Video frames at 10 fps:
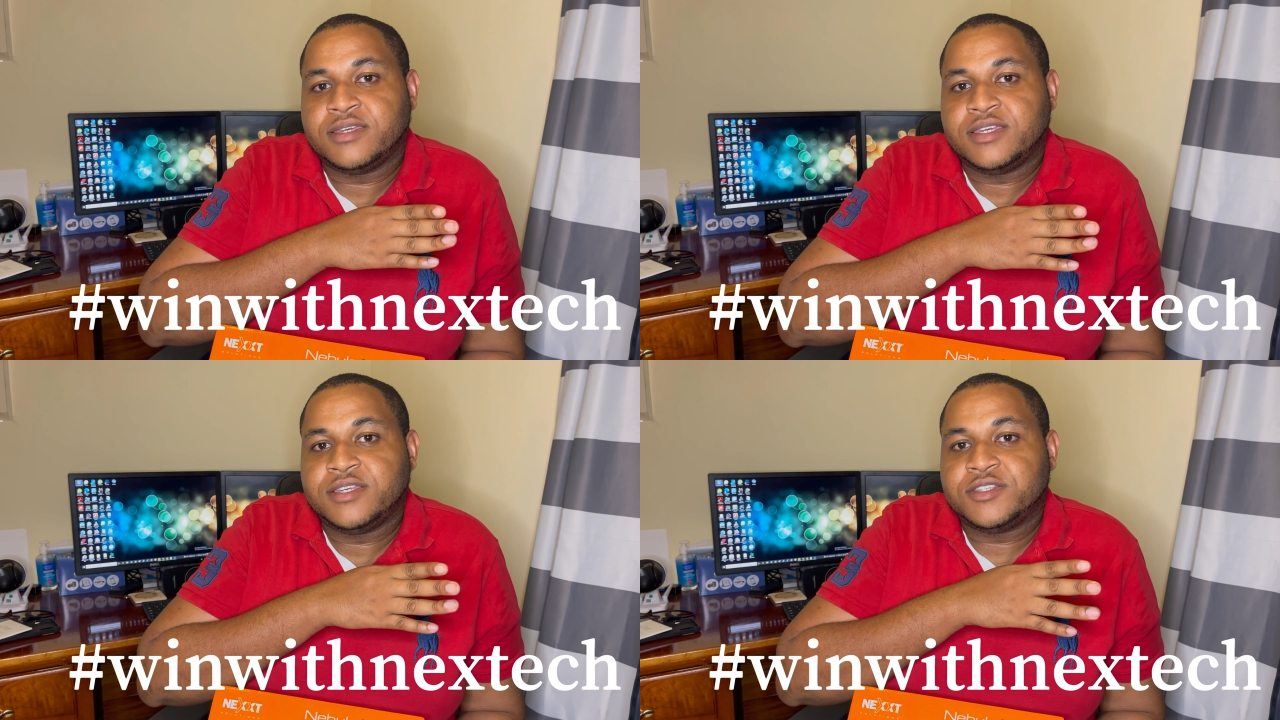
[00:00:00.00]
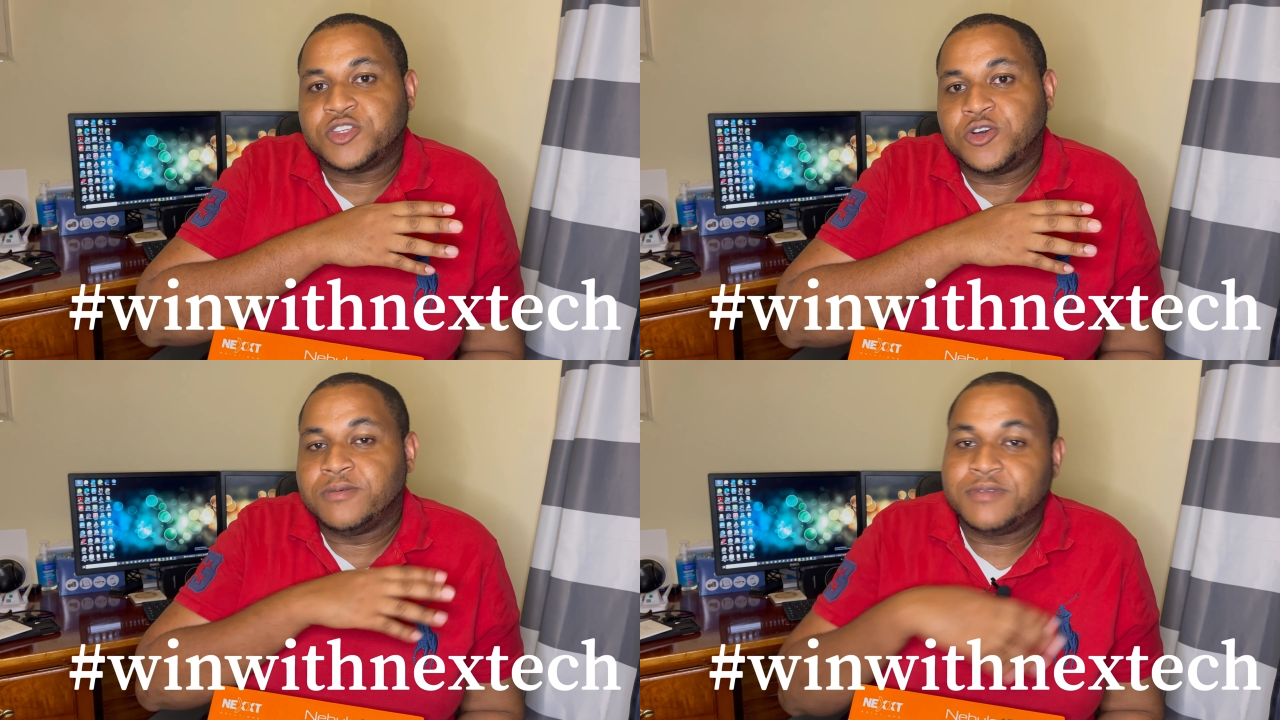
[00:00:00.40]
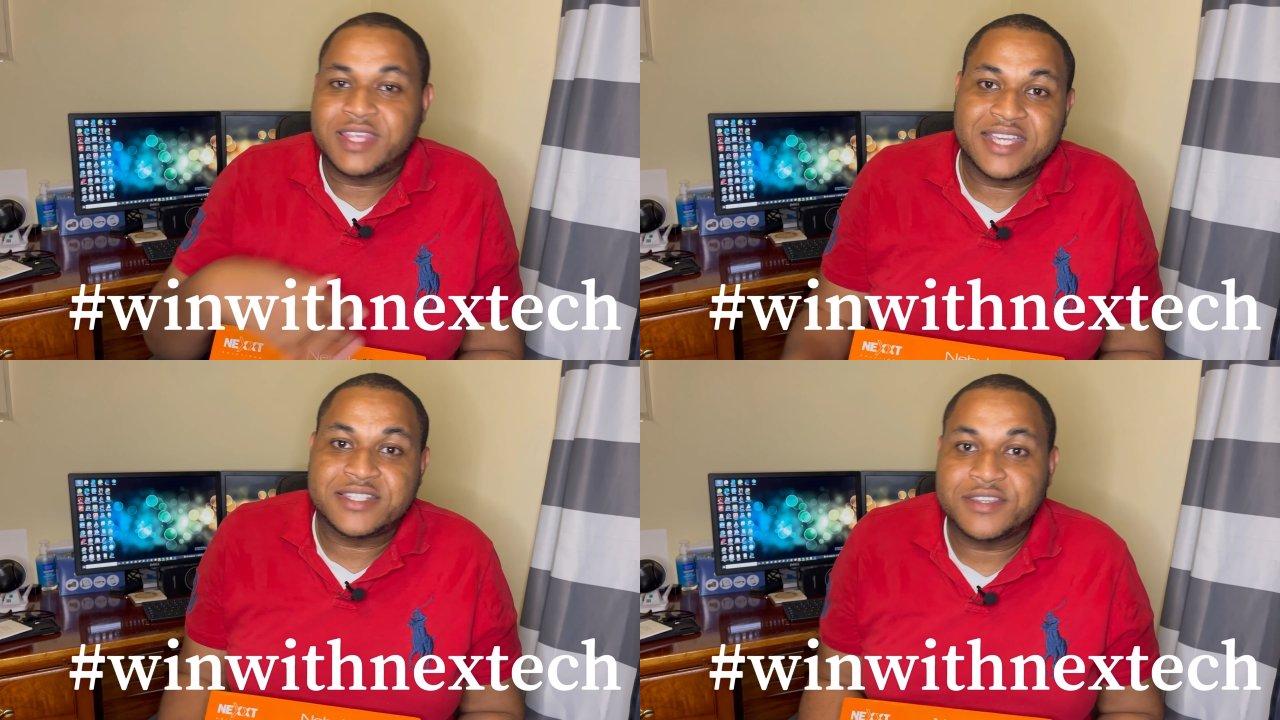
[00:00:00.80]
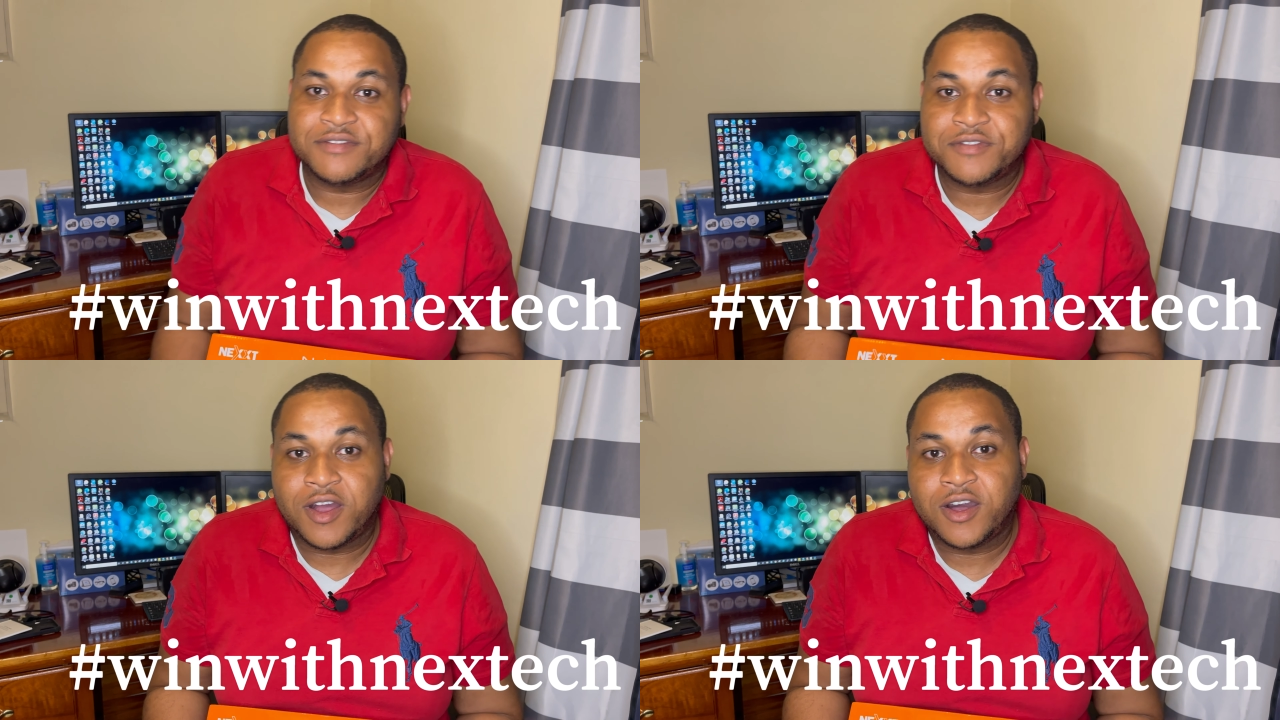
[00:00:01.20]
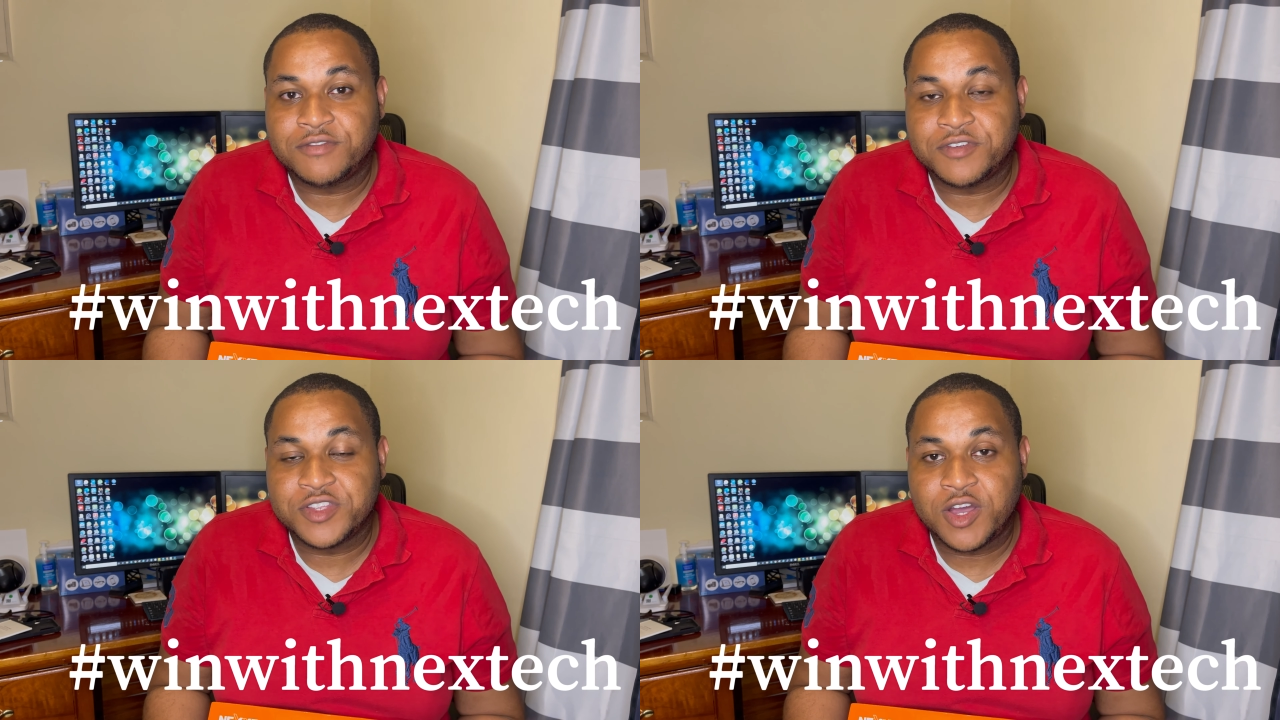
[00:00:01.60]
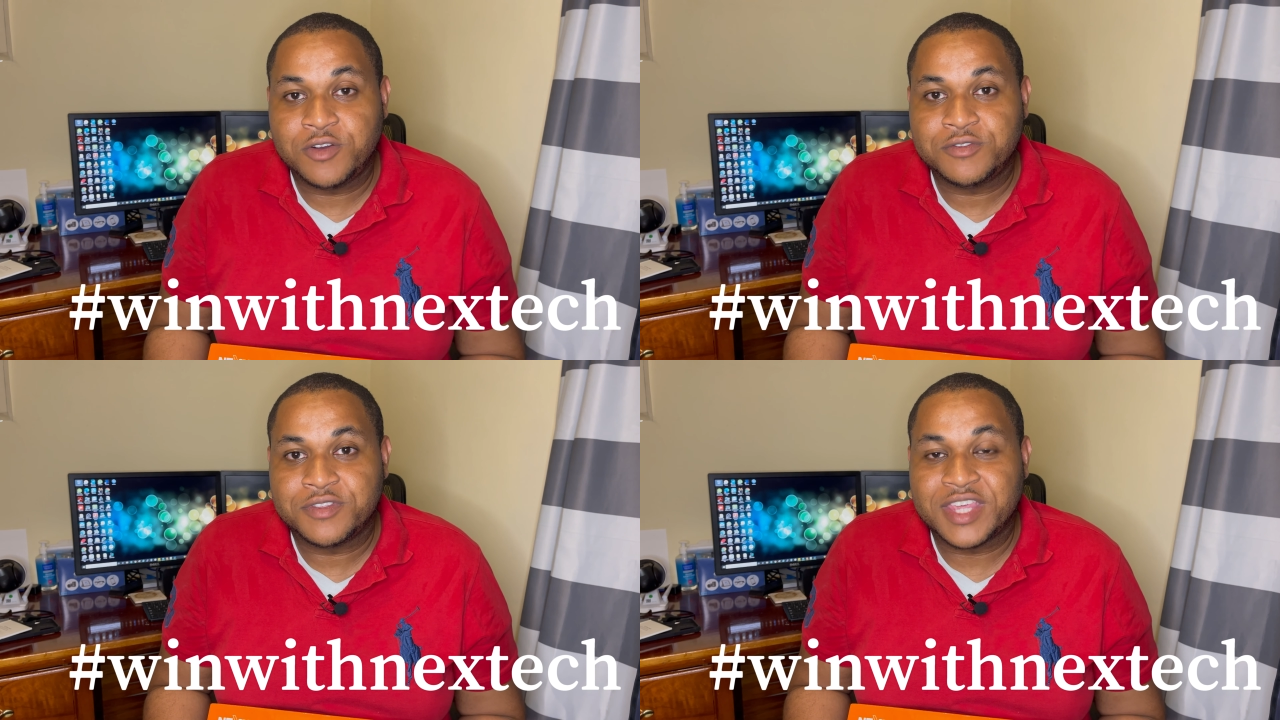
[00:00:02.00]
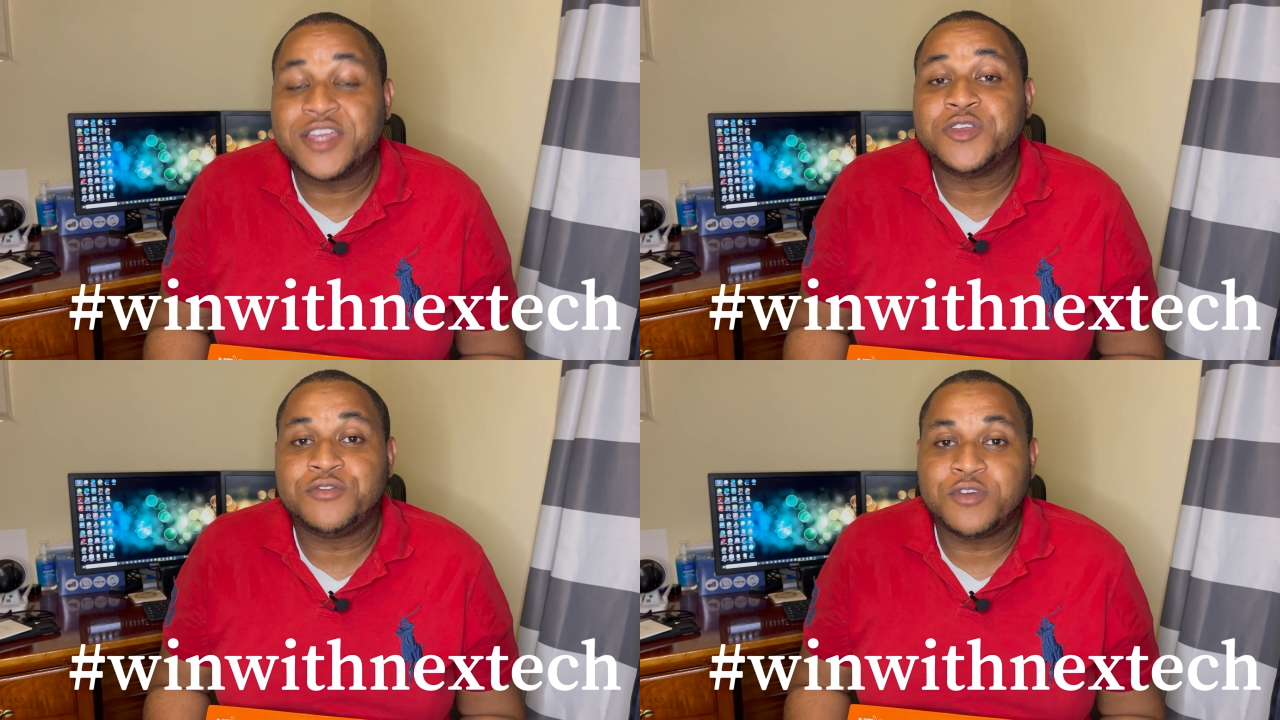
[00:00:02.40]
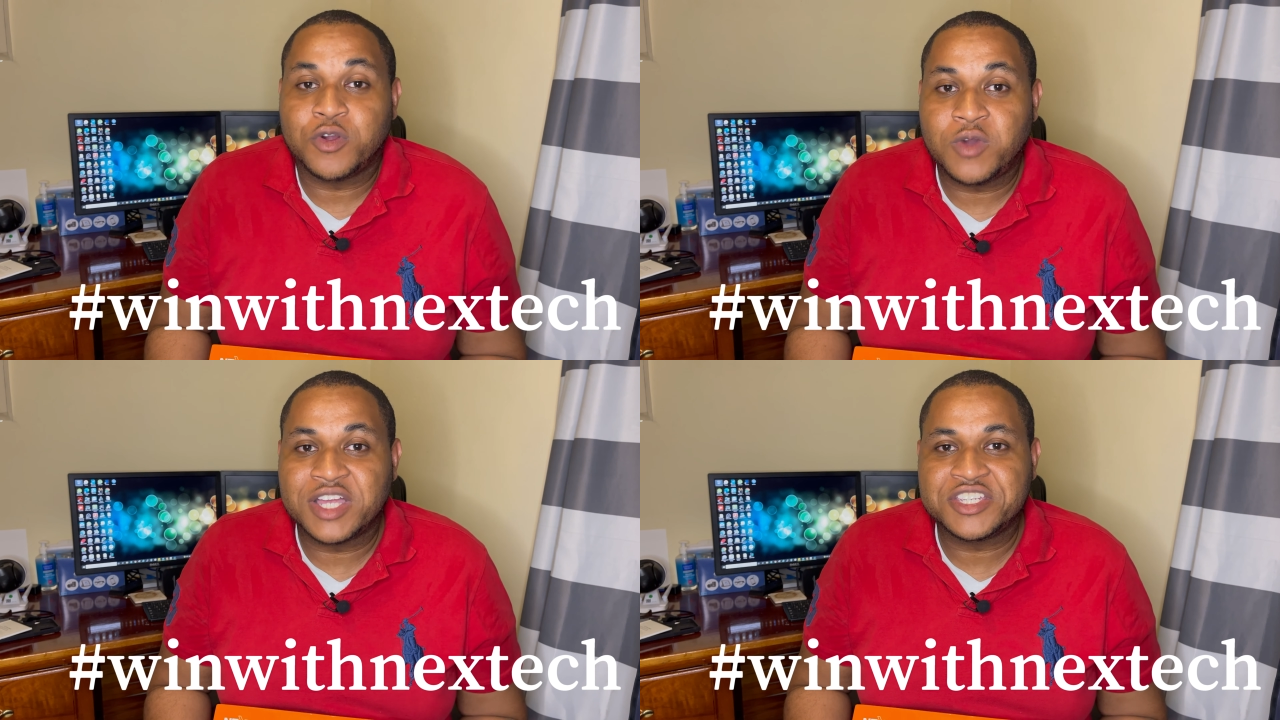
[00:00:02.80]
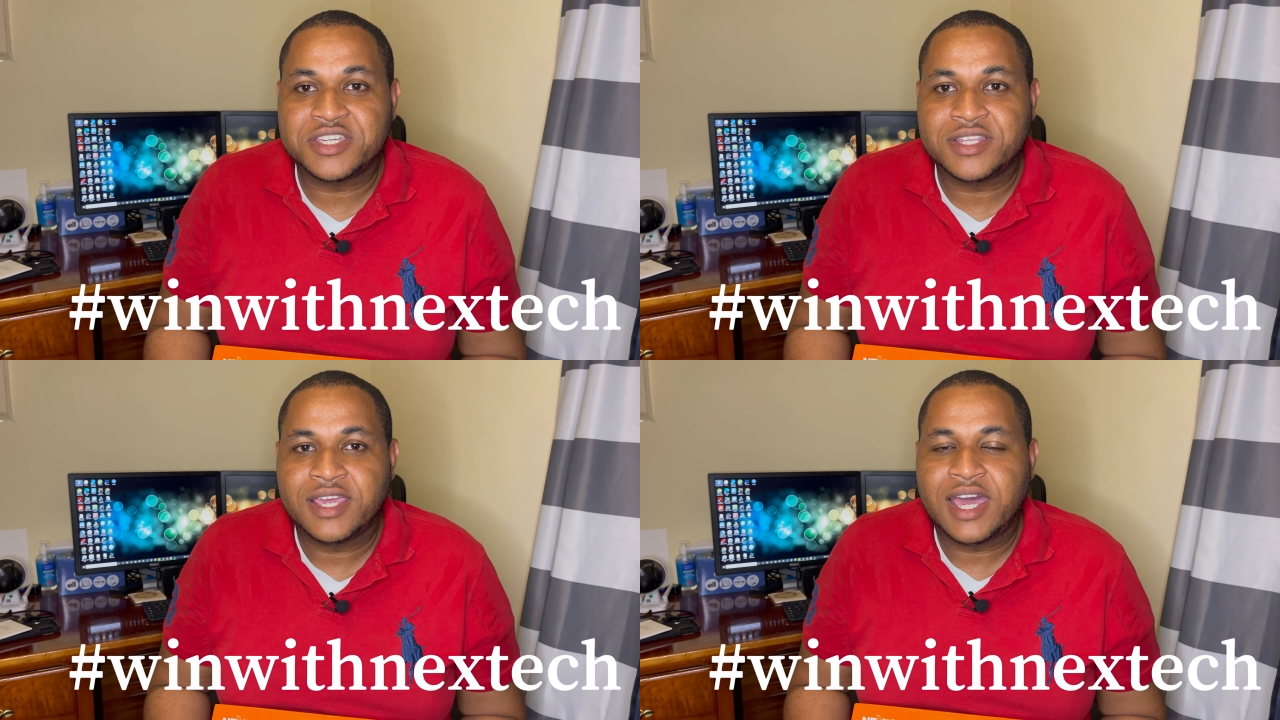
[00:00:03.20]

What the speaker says: So that's it for all for now. Thank you for watching.